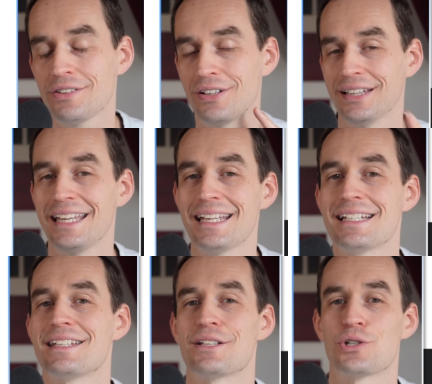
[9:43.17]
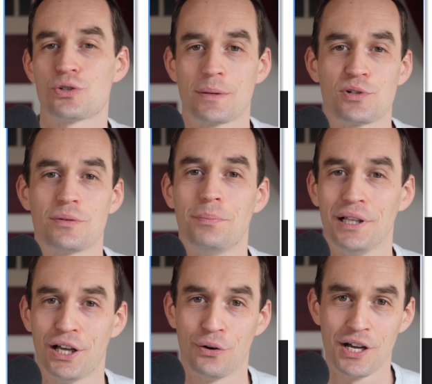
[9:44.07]
The link is in the description
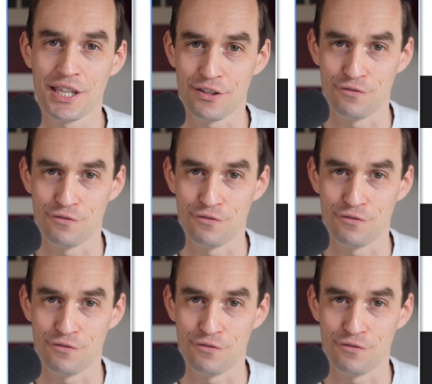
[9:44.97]
below the